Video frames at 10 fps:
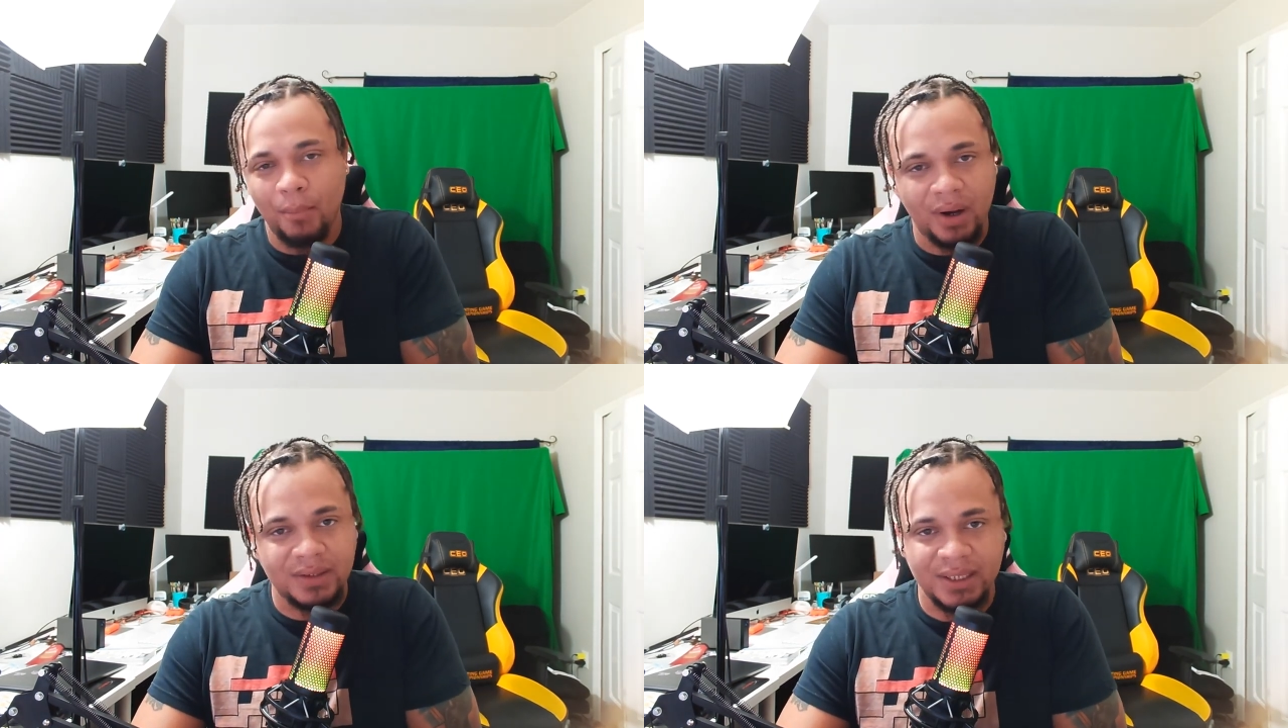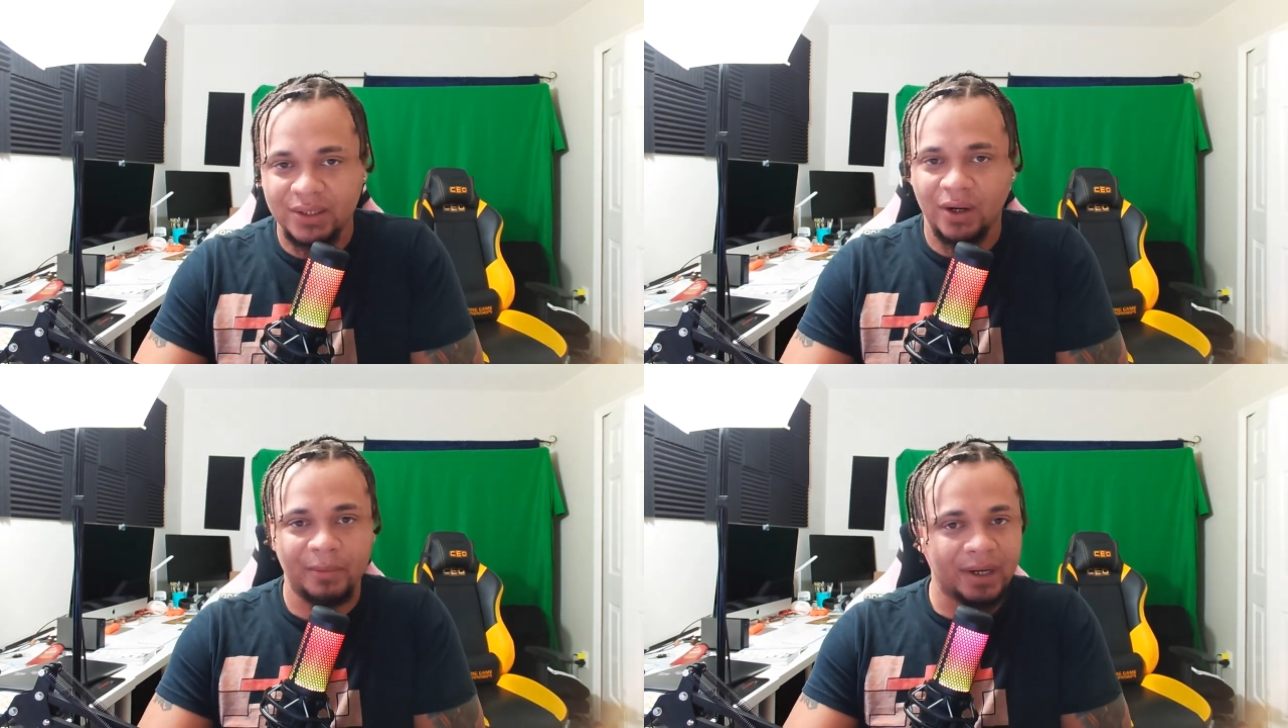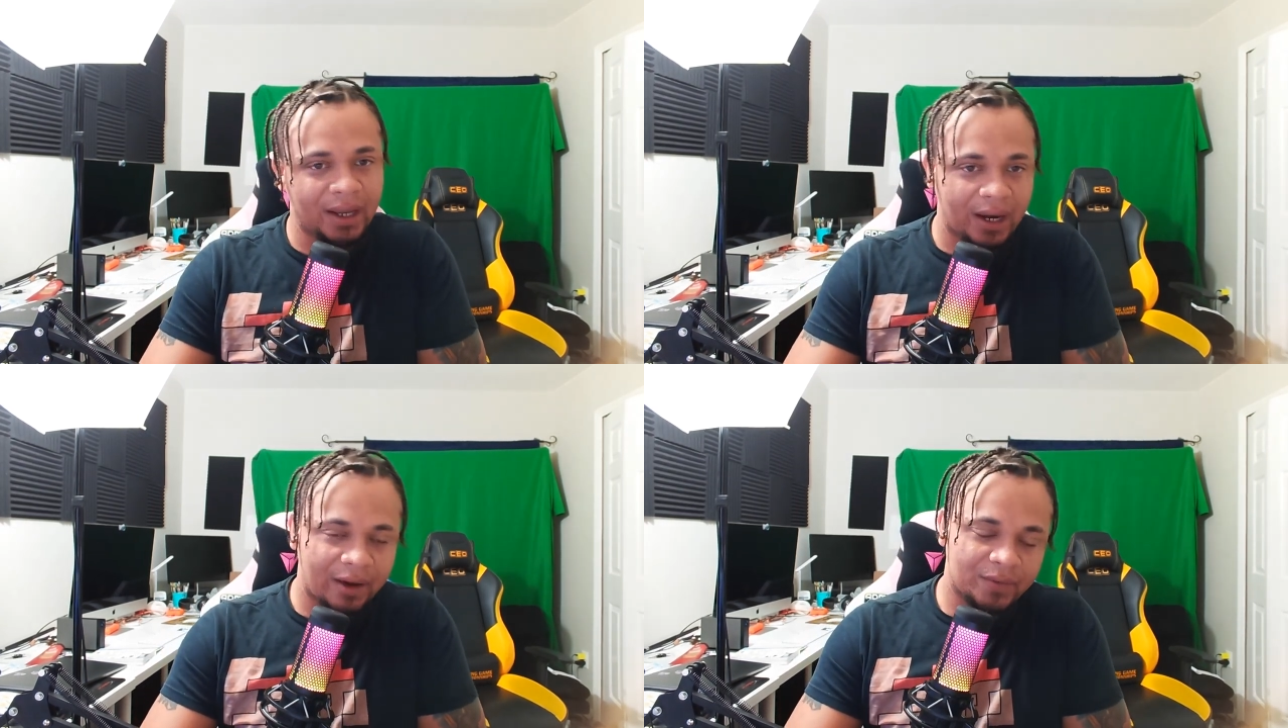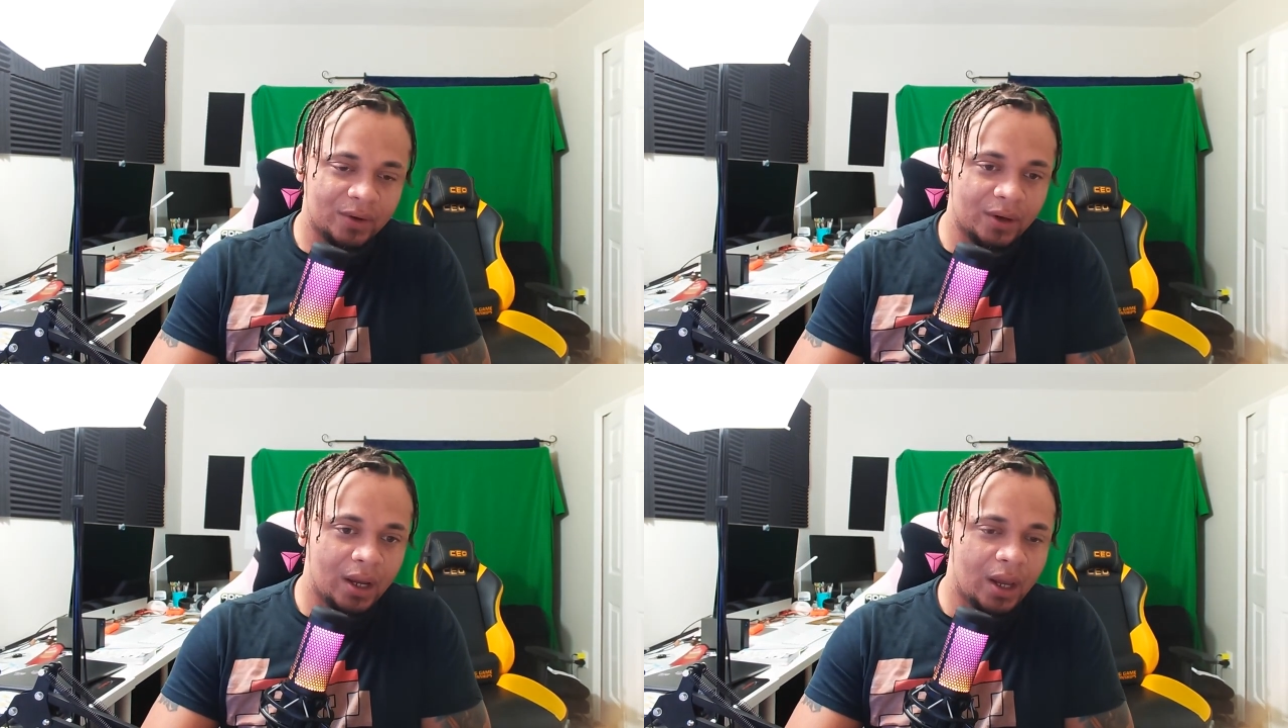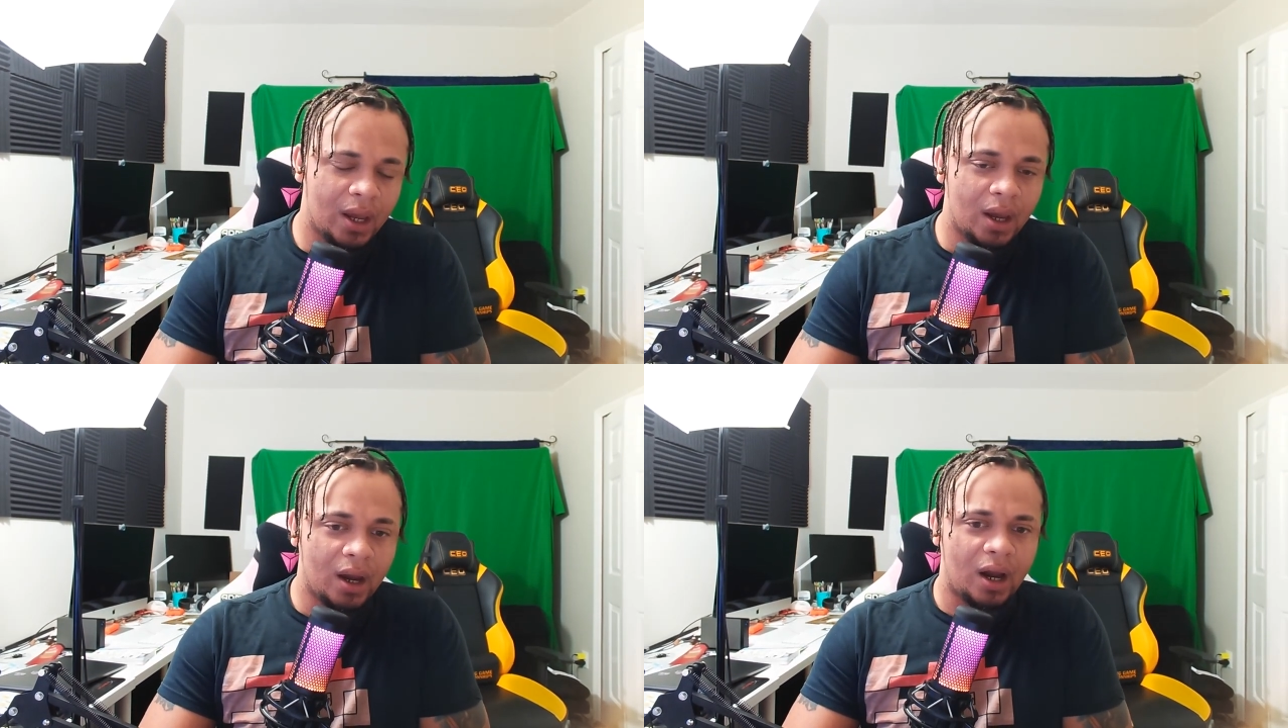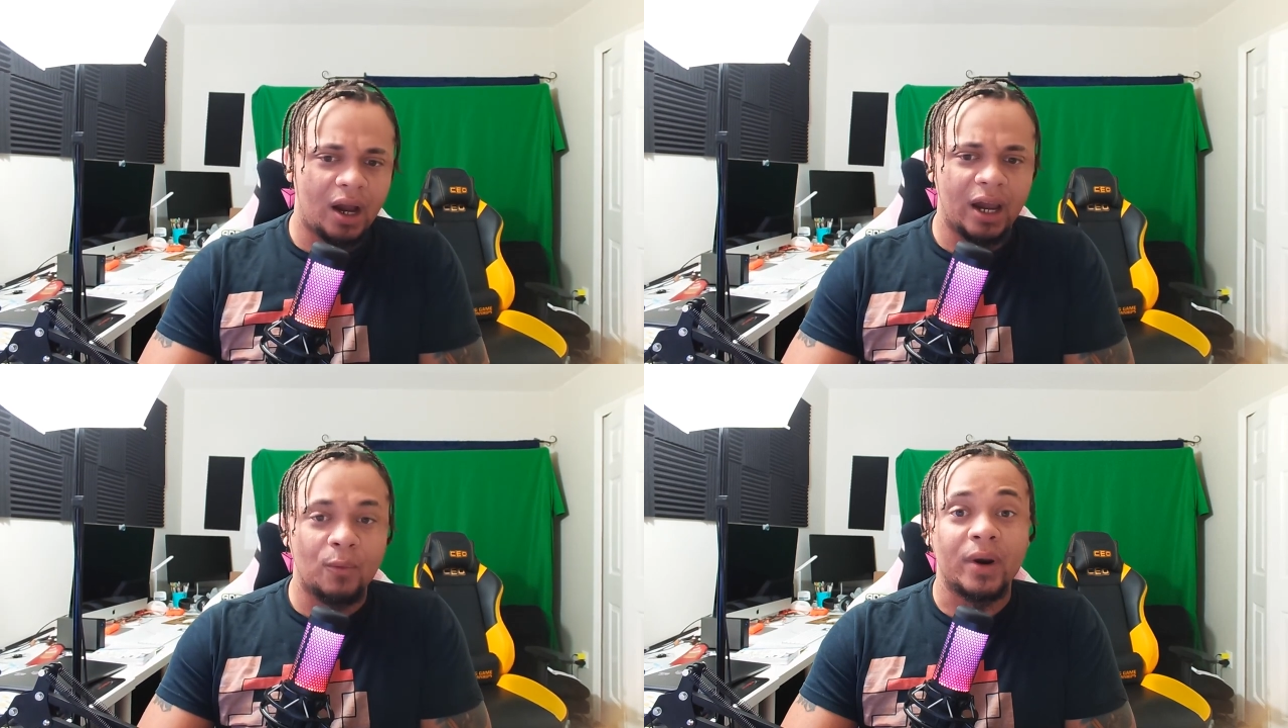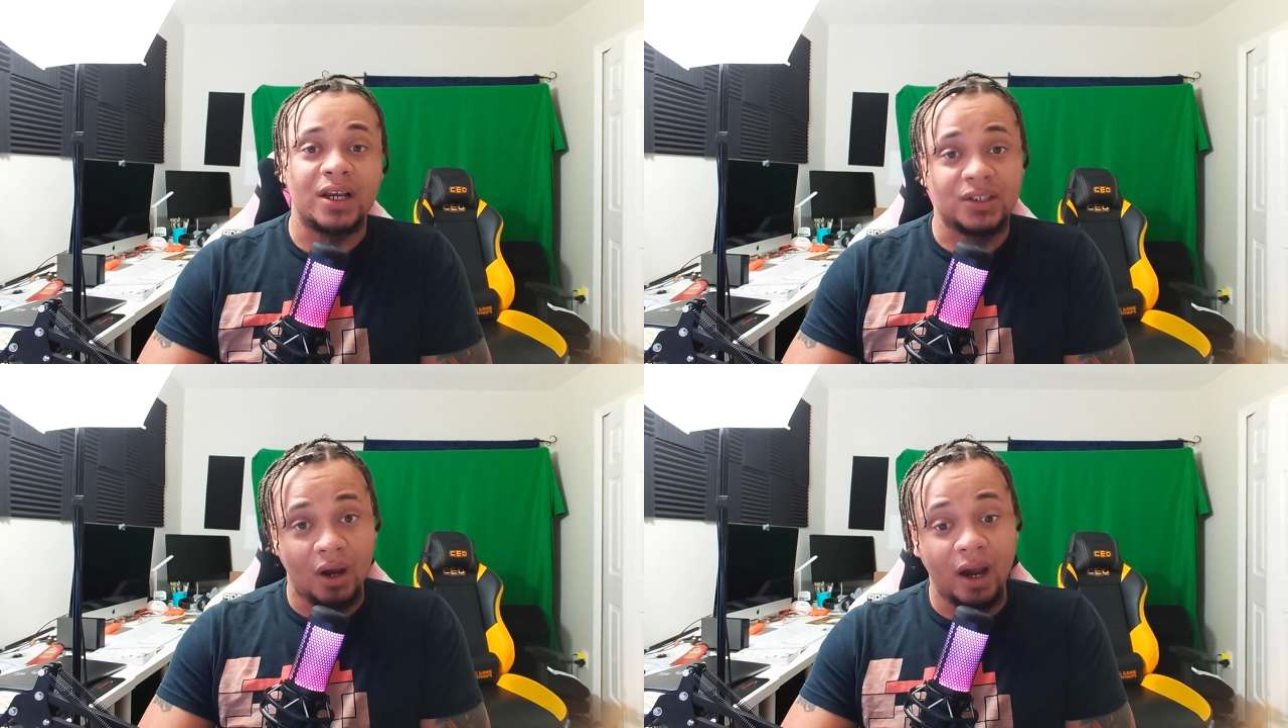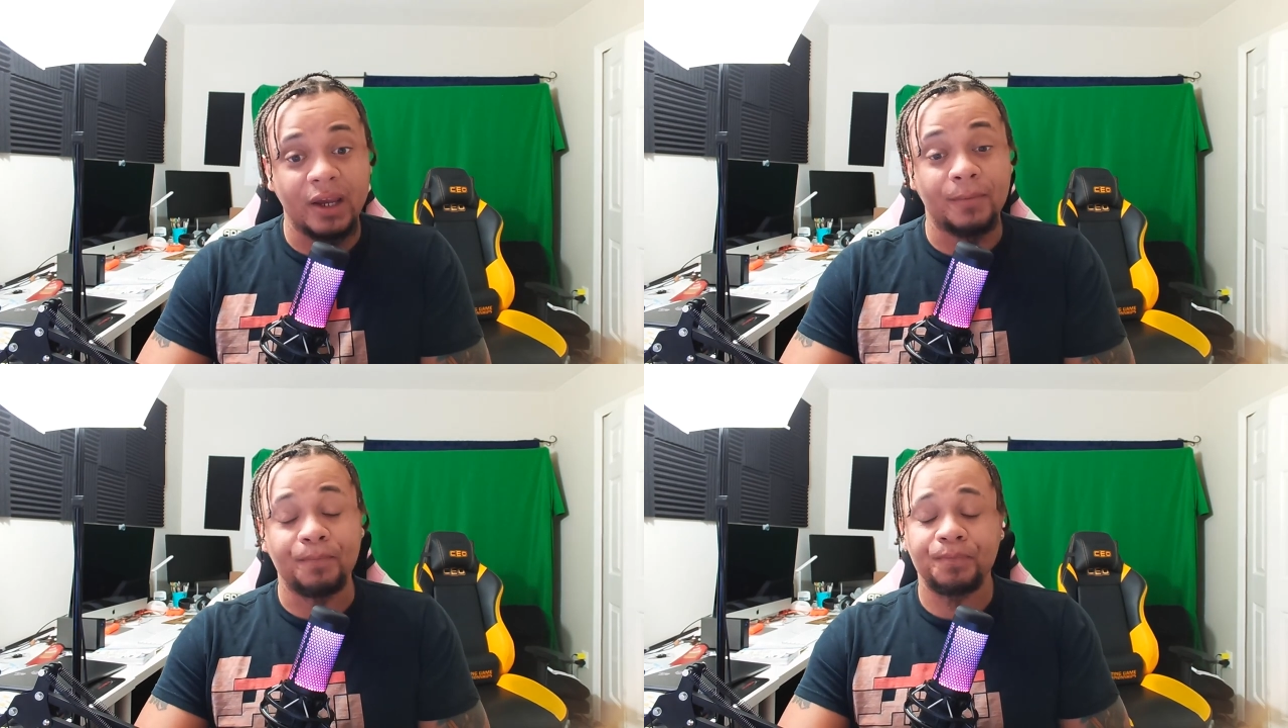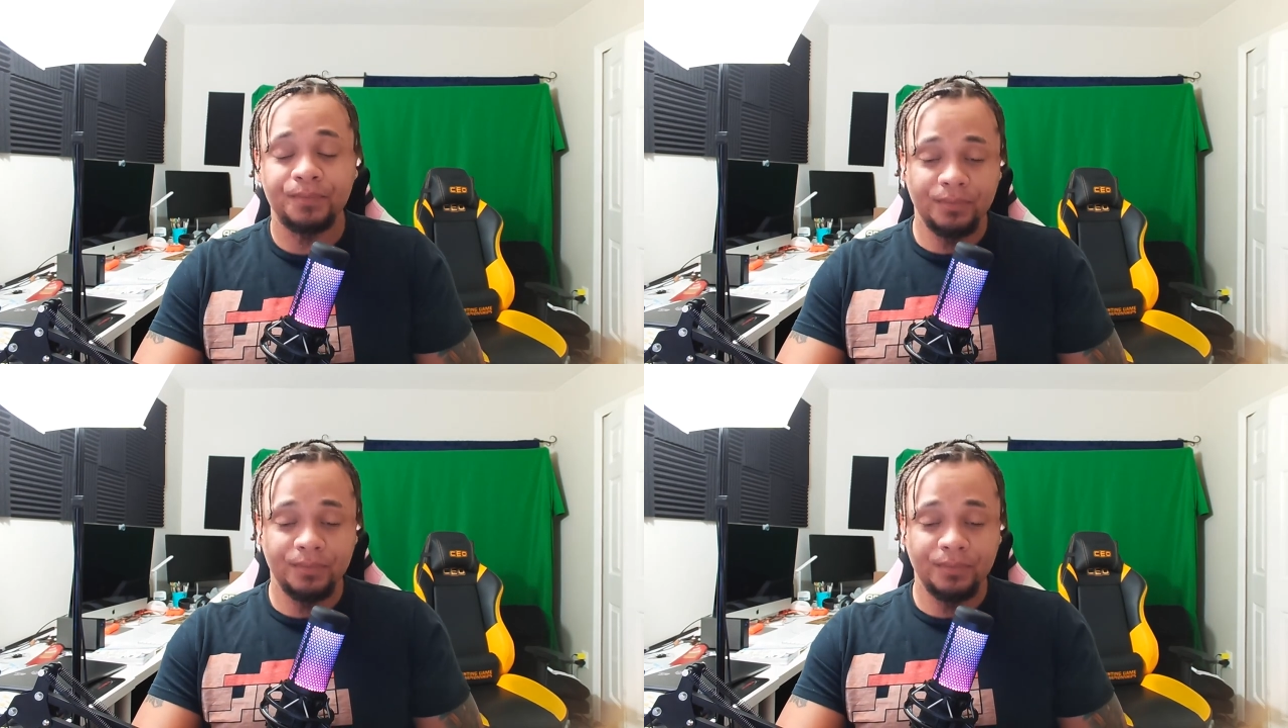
months i saw him again after uh, and when i saw him